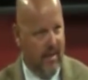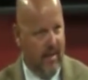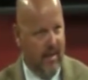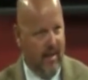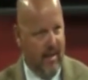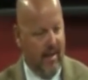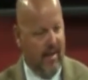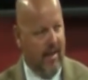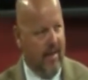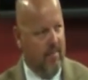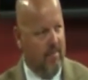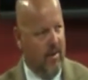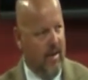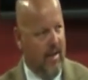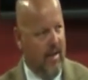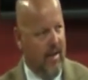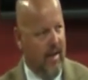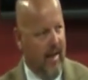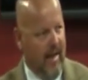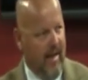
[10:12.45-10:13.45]
It can
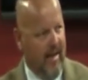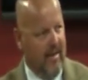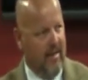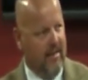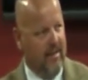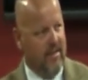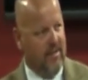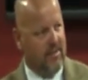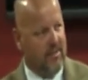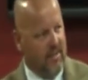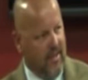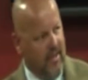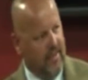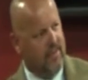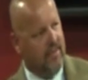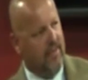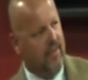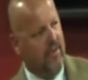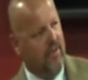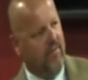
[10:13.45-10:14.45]
be a
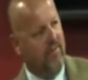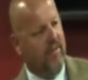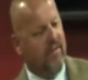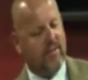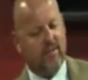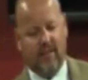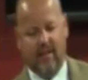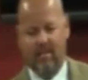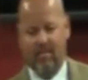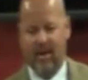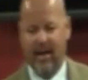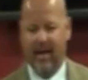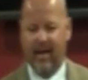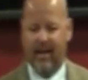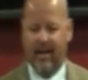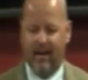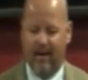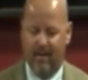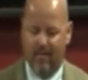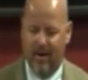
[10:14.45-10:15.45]
decision you're fixing to
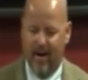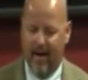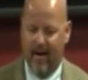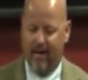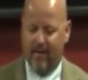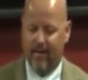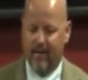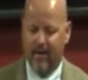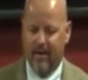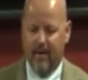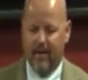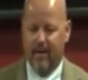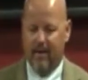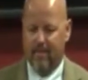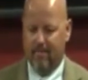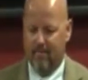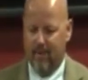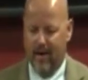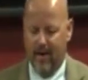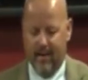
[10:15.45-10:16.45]
make about
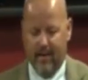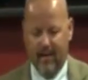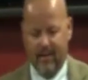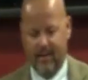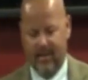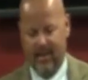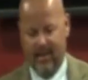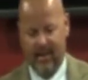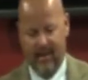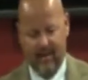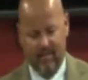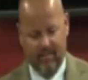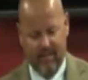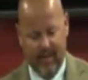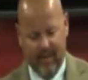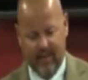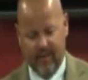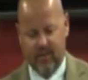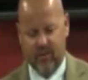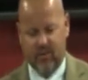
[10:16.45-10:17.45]
money in the
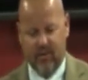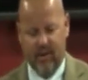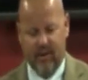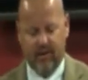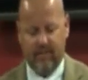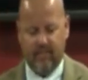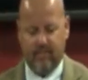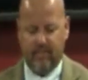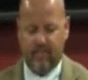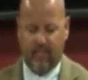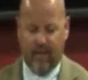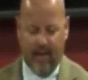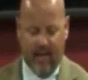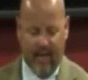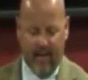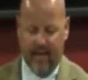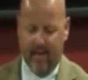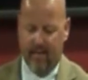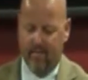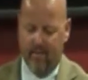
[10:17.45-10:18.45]
ministry.
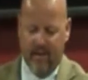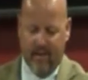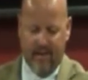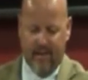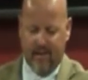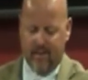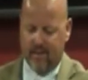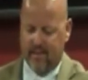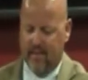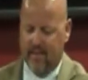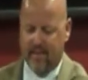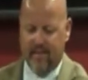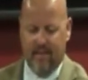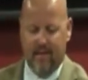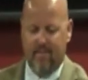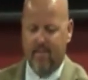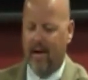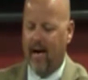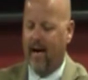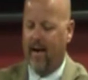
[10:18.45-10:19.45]
It can be a decision
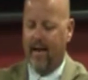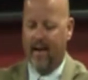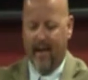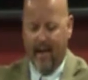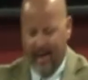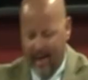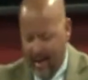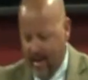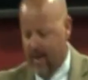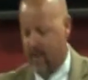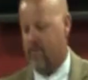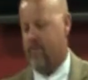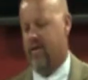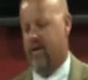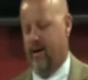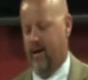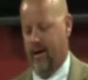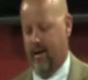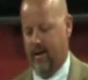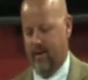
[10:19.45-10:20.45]
about
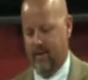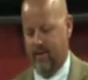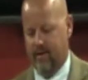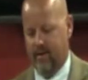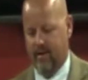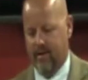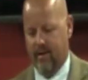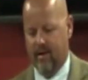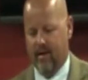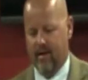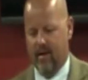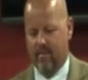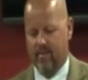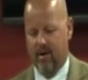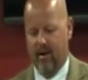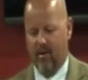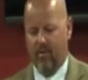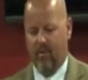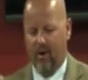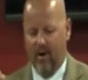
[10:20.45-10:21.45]
anything.
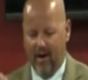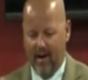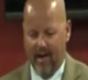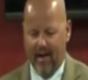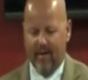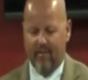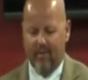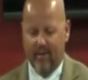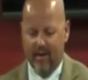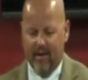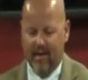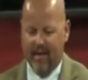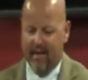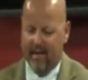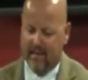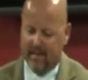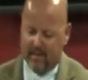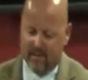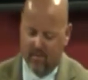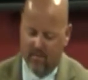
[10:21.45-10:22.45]
But whatever it
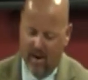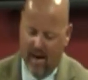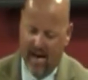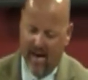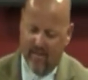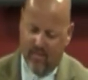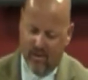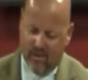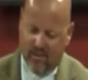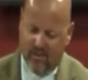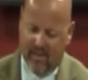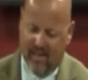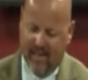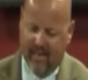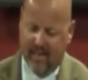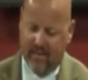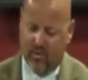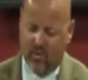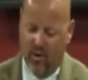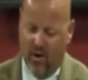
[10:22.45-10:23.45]
is, the Bible
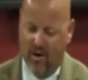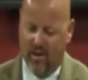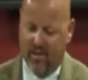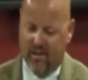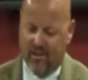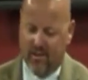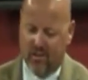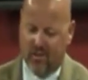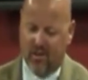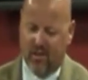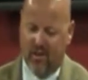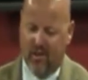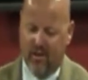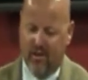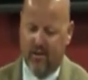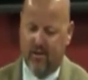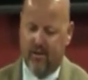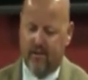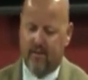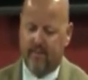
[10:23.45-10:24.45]
says what is
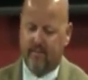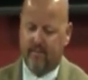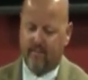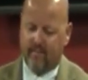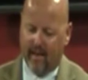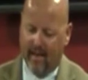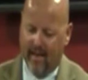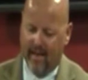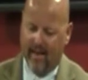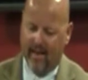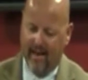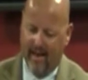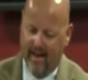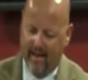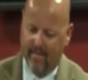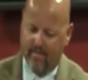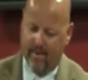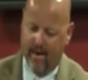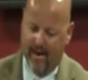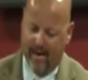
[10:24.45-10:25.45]
true in
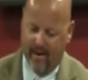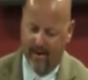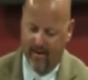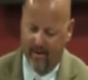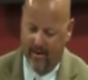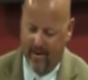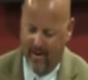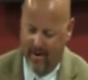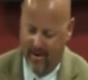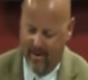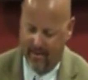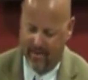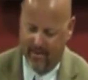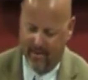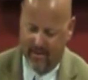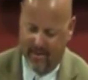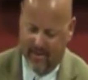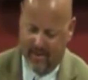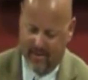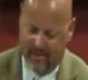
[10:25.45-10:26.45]
any matter
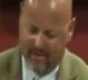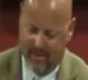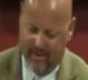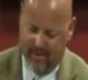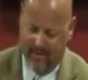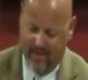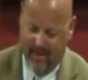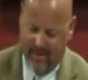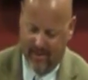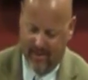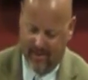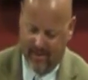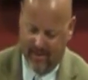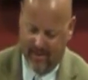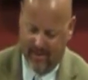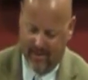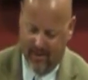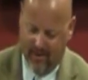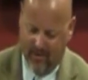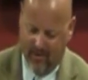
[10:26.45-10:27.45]
under consideration.
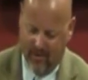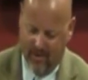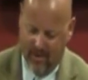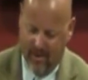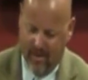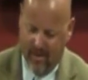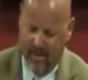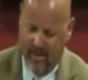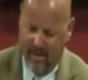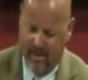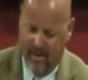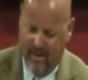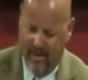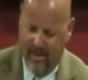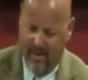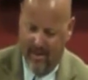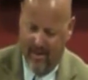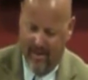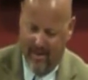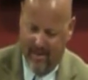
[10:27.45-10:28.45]
So
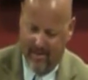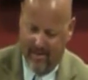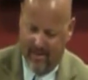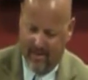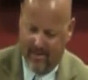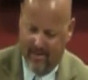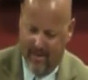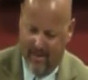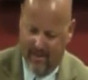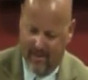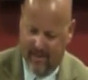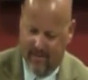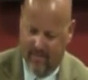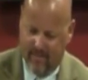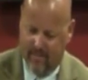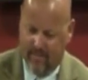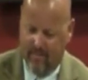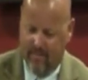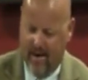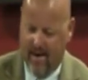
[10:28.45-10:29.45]
that, that just
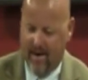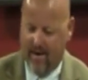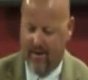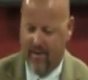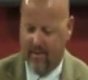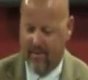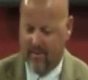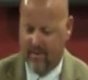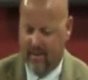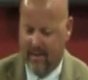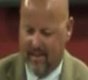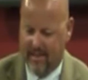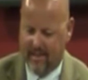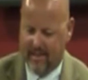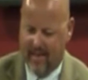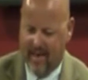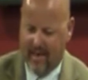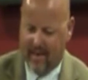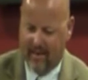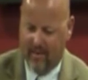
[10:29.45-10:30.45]
doesn't matter
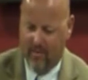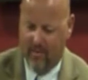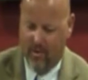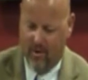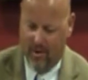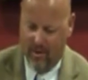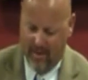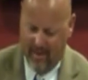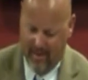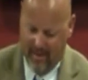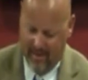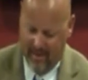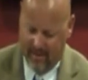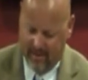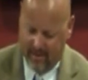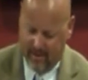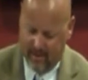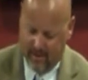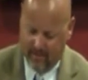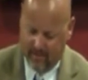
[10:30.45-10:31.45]
exactly what it
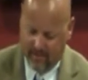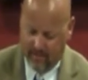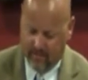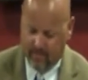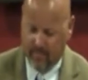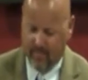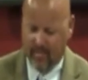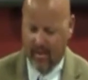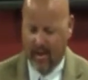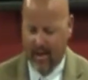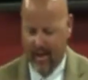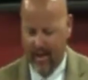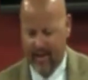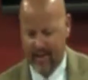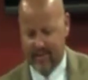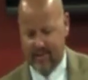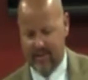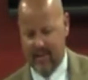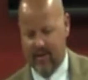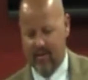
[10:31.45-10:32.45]
is.
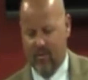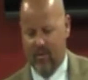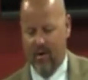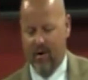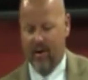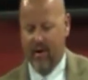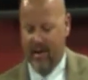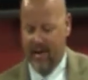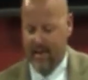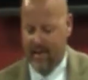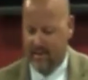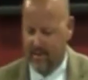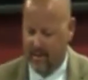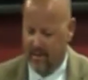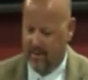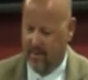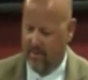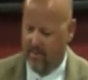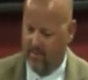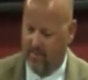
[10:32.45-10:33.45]
It's that we need
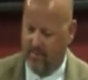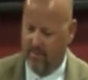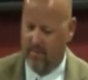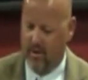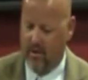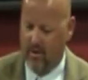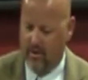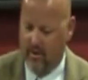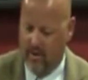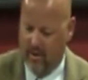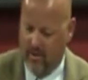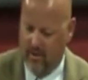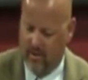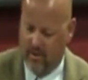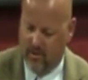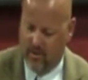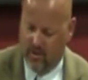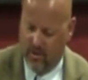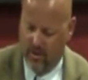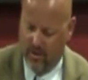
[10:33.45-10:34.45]
to do
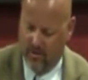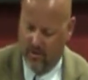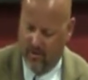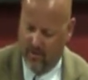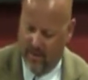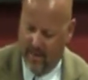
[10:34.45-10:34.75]
the truth.